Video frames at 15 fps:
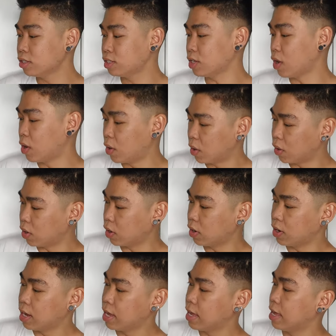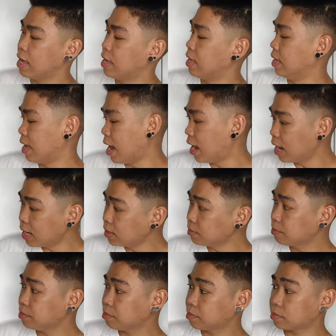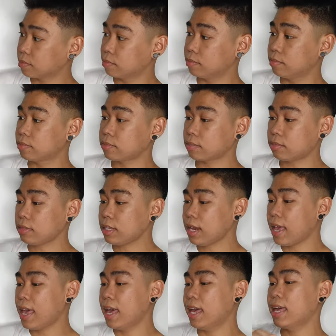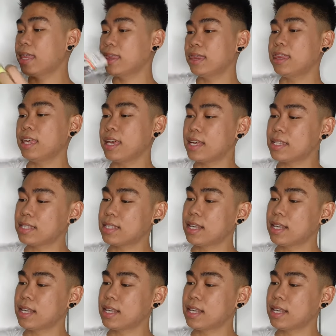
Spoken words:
So, yeah. And this